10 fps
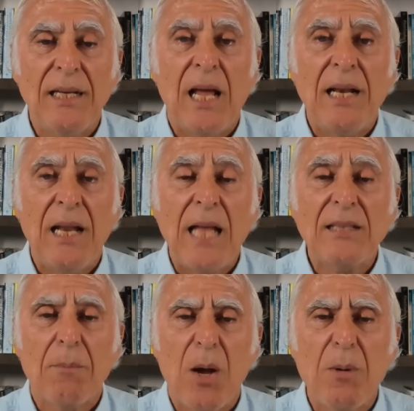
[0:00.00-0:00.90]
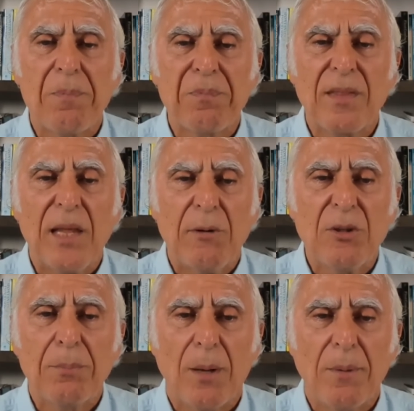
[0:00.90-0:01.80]
And at the moment, there
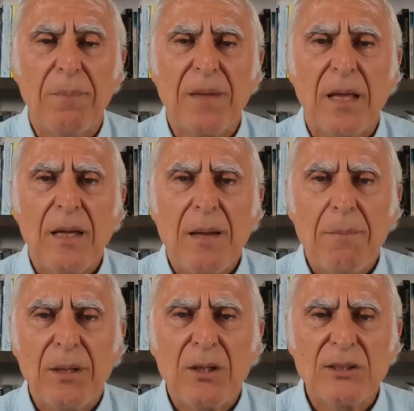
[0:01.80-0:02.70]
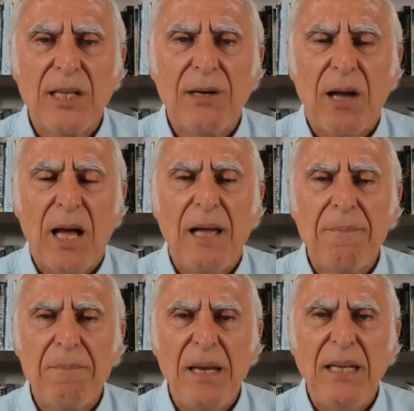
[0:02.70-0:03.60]
is a problem because there
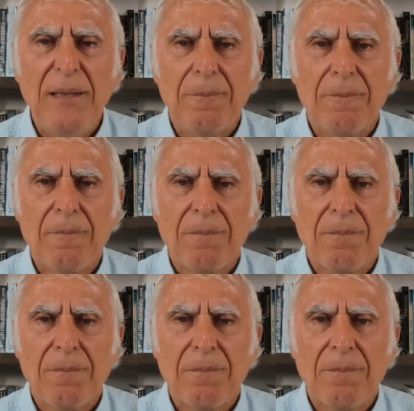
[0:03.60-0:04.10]
are many